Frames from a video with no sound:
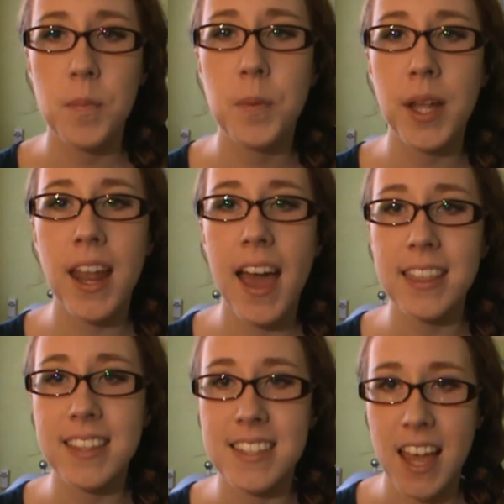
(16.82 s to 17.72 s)
But
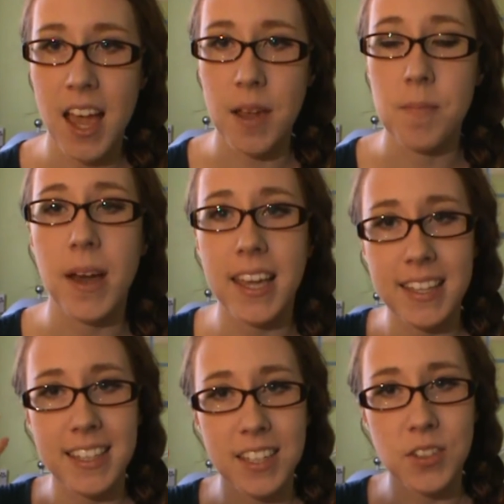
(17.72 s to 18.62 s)
at the time, my
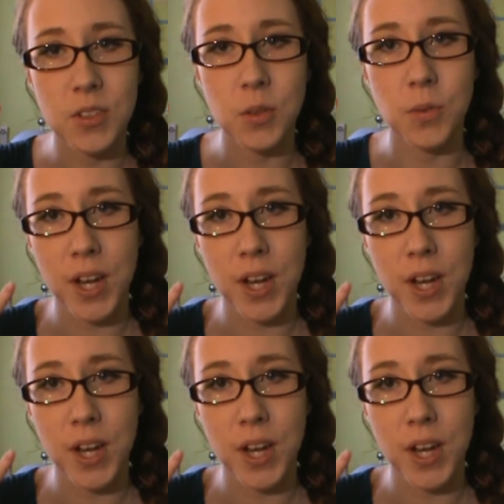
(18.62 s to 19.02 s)
initial